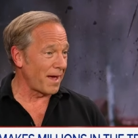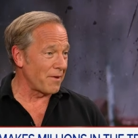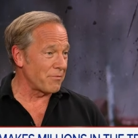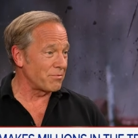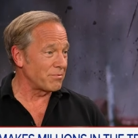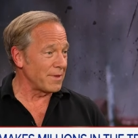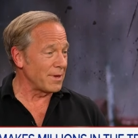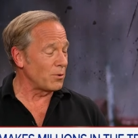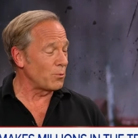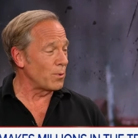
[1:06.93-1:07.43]
I
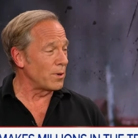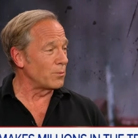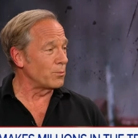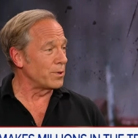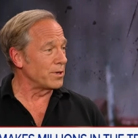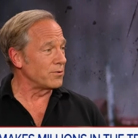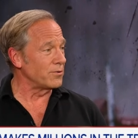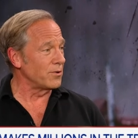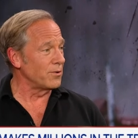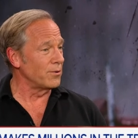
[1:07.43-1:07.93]
think when
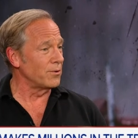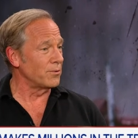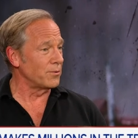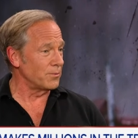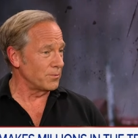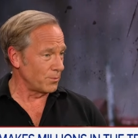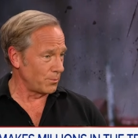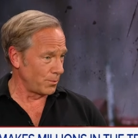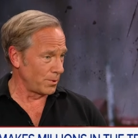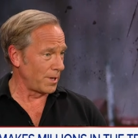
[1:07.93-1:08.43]
we do,
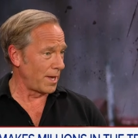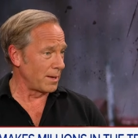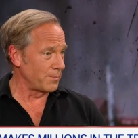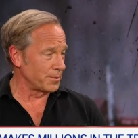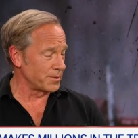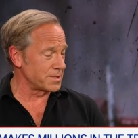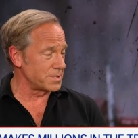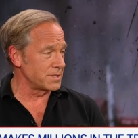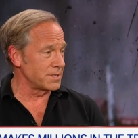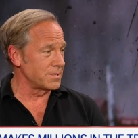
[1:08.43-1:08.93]
we're liable
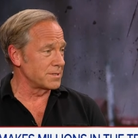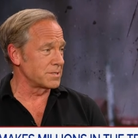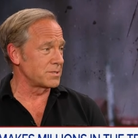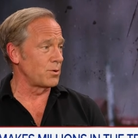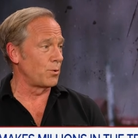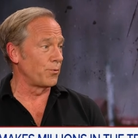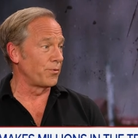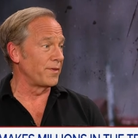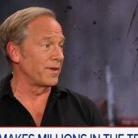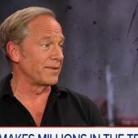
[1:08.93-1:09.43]
to see this
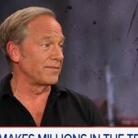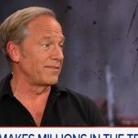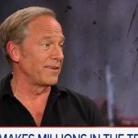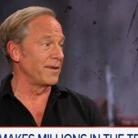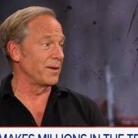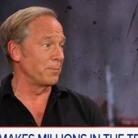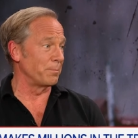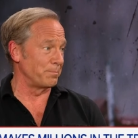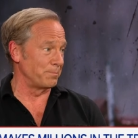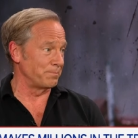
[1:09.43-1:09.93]
whole thing
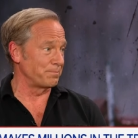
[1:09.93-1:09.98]
tip.